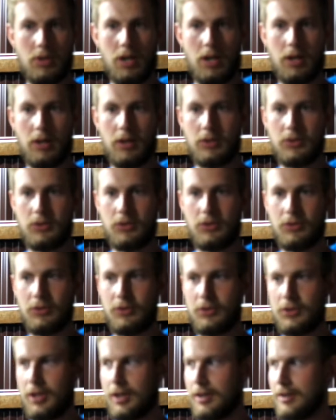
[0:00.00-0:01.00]
I got to
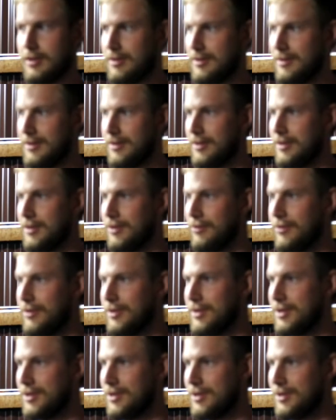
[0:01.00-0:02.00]
taste the
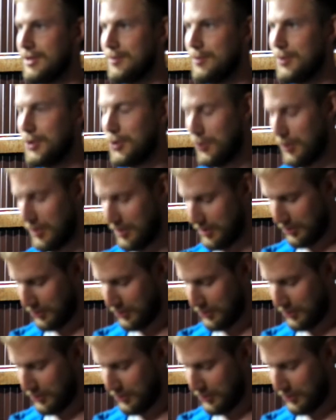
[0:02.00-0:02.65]
differences between the